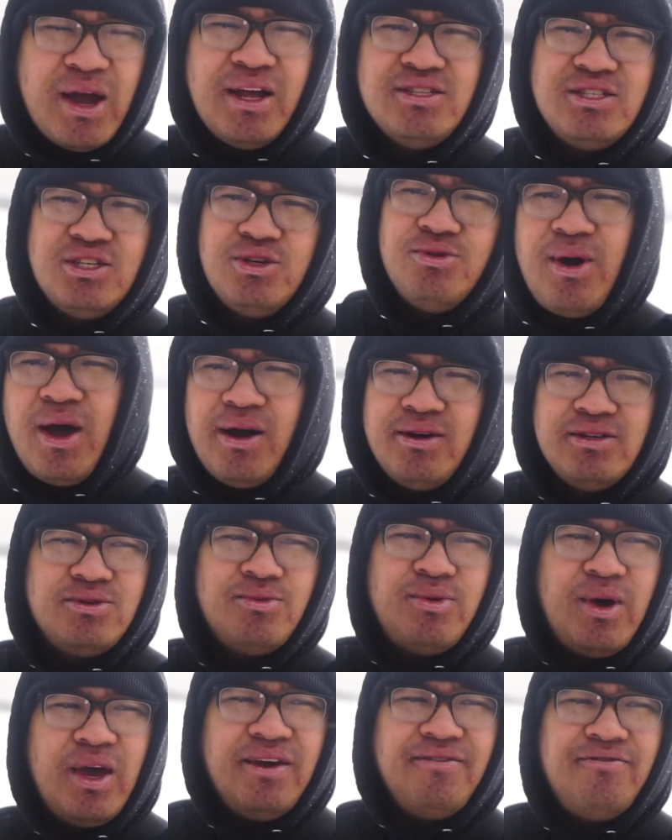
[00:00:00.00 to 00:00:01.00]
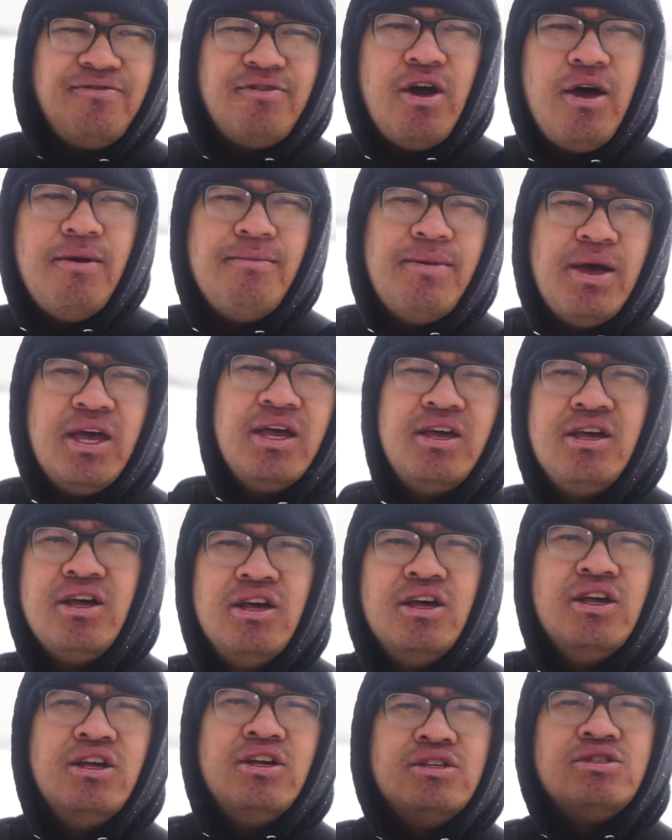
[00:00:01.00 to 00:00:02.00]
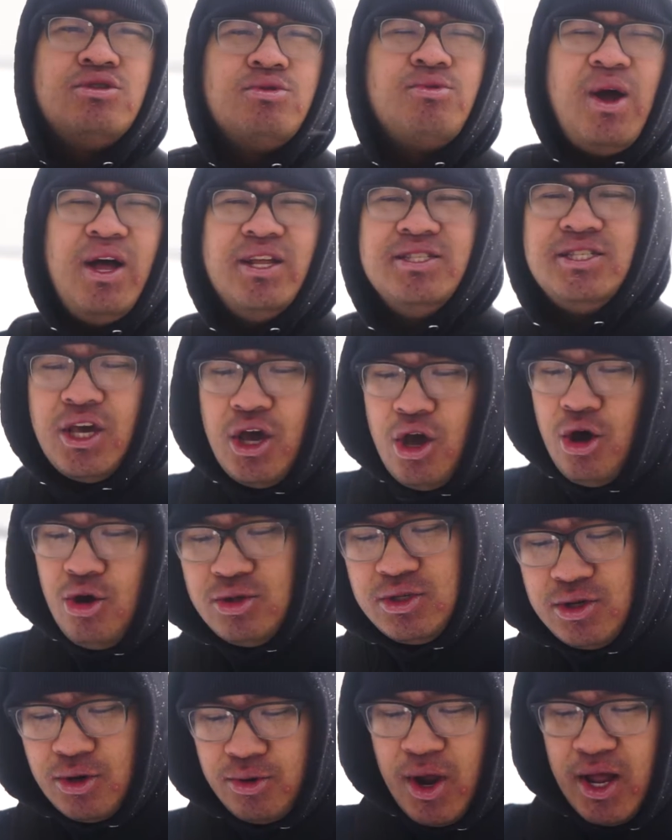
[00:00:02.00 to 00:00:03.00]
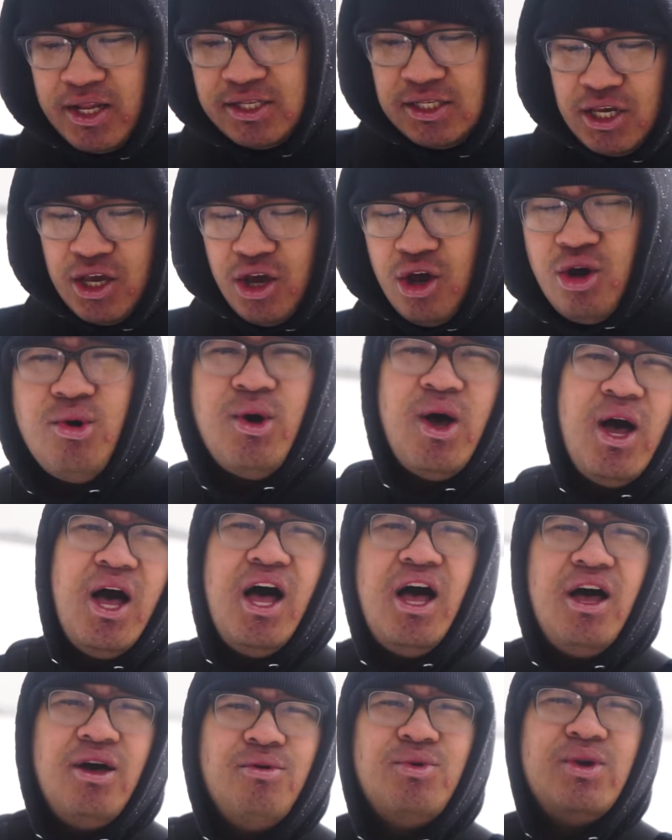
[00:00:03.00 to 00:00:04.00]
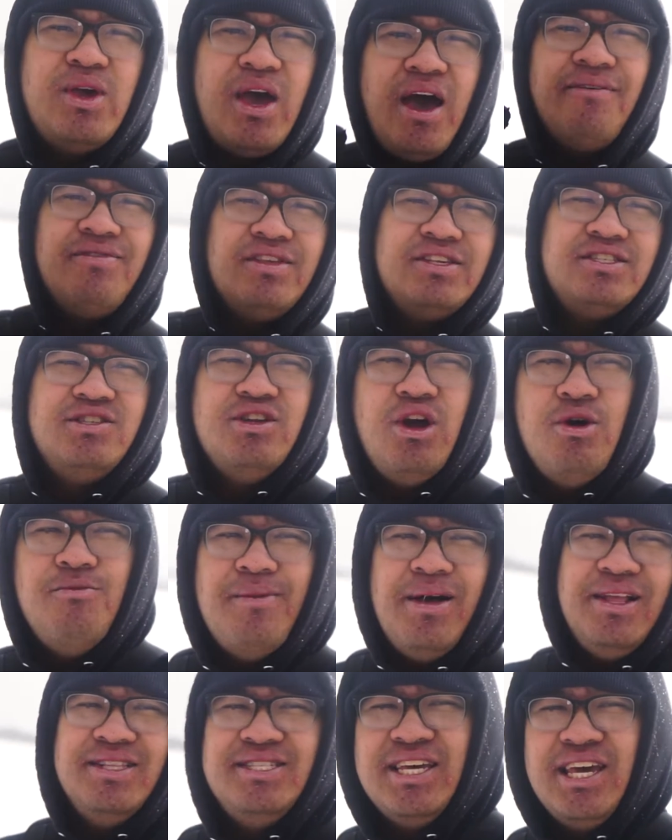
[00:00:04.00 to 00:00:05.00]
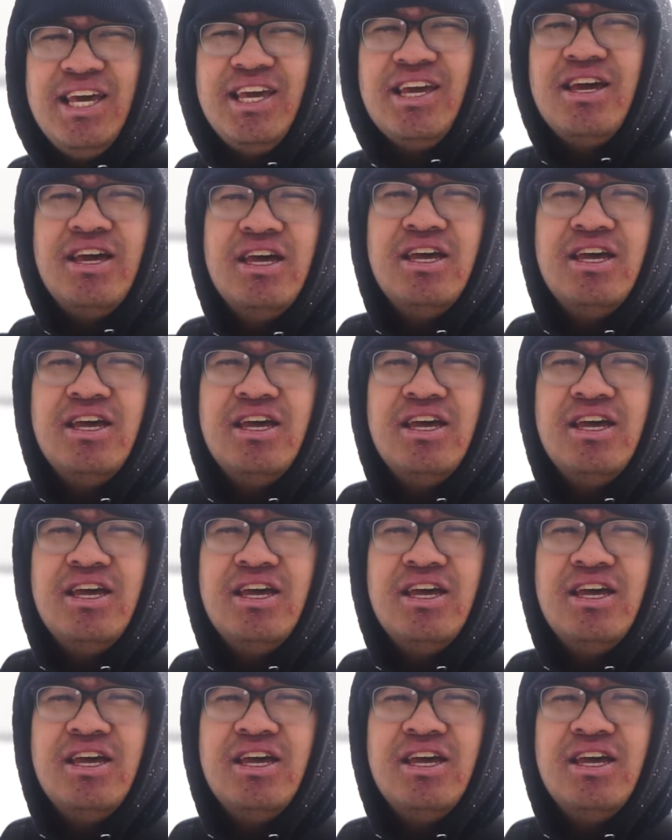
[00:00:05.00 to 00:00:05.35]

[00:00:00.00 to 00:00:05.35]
2 hours away from Toronto. We have the snow melting.